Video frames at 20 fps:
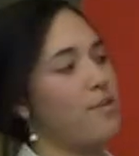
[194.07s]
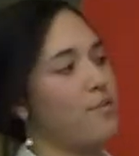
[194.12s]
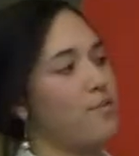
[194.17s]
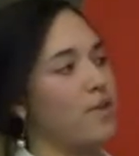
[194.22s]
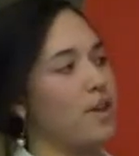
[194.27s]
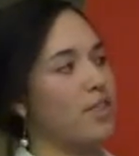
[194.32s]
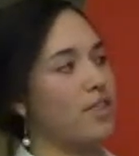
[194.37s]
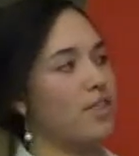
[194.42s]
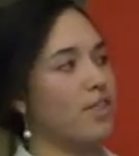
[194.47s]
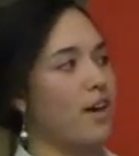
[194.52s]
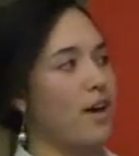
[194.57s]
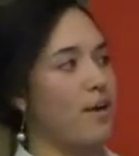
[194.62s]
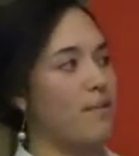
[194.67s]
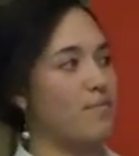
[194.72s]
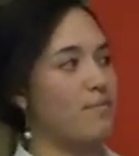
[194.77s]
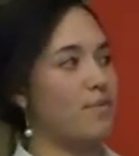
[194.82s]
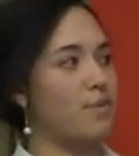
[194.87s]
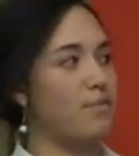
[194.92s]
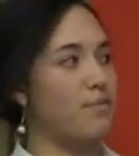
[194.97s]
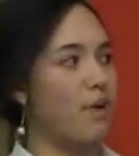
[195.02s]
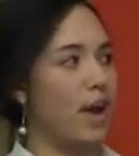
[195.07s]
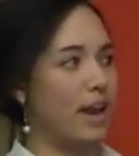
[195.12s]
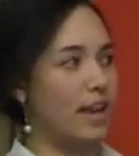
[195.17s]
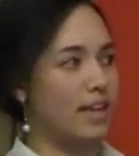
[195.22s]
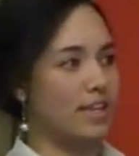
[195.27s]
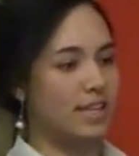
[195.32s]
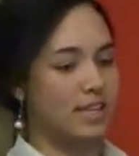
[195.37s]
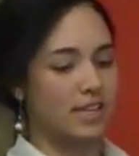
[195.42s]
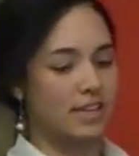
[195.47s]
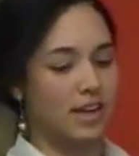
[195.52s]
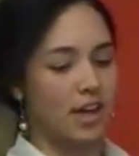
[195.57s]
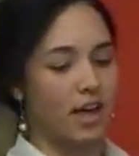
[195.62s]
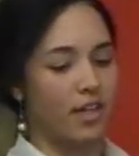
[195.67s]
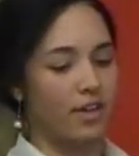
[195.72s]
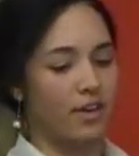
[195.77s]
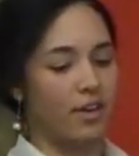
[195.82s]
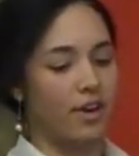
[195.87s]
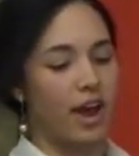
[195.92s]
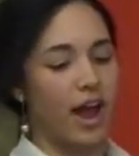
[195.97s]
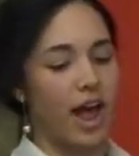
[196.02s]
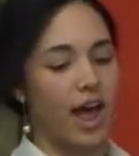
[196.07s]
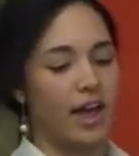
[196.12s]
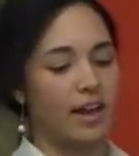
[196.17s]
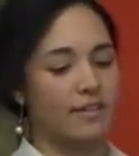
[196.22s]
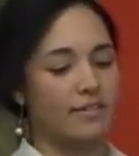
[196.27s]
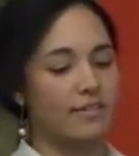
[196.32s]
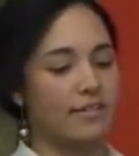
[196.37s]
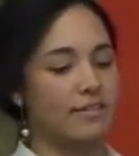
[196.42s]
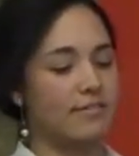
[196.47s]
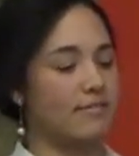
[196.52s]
with the brightest color at